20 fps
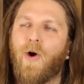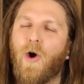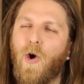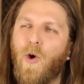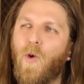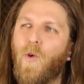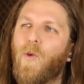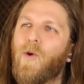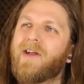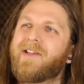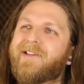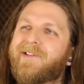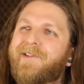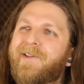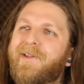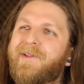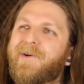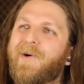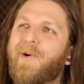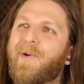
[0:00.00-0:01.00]
what's
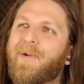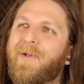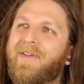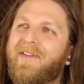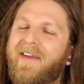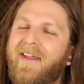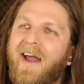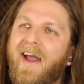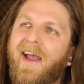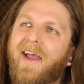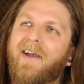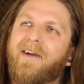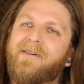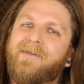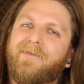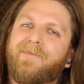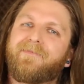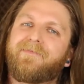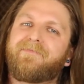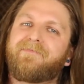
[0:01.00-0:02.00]
the total today?
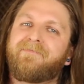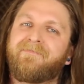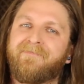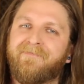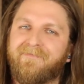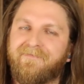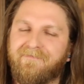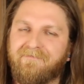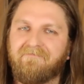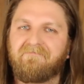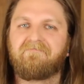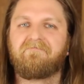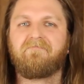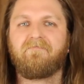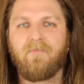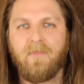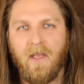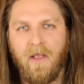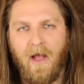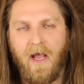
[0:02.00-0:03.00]
13.
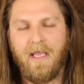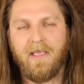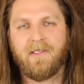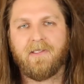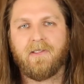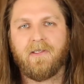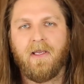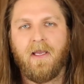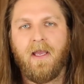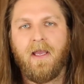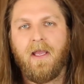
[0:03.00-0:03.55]
Nice.